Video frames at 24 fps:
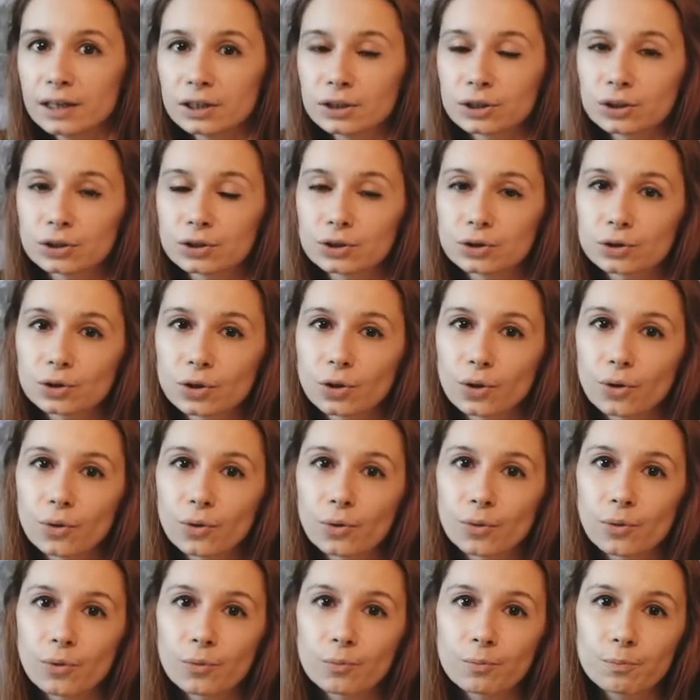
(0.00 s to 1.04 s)

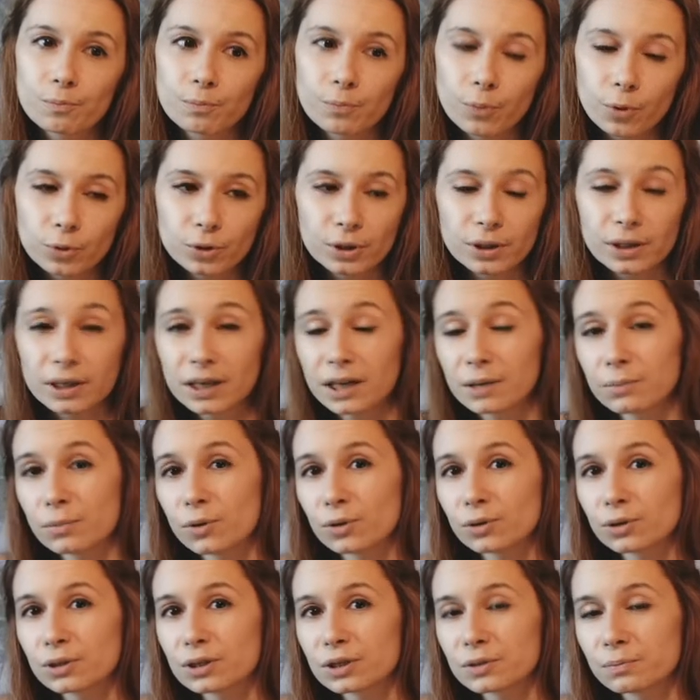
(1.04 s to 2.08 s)
So putting him
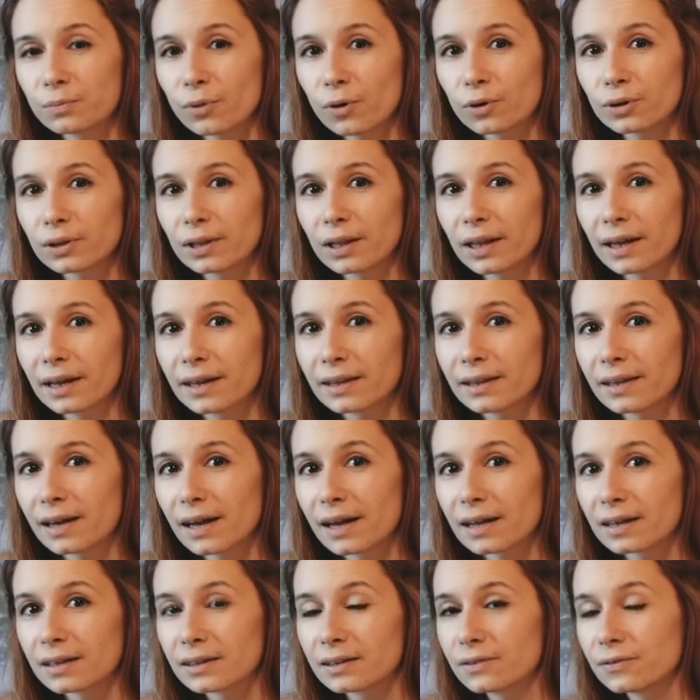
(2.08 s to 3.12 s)
on the spot like
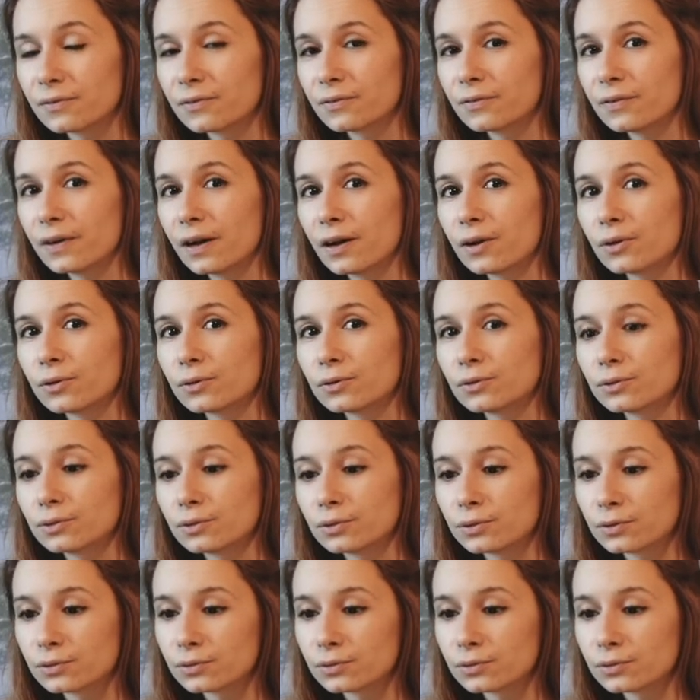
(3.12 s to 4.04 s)
that felt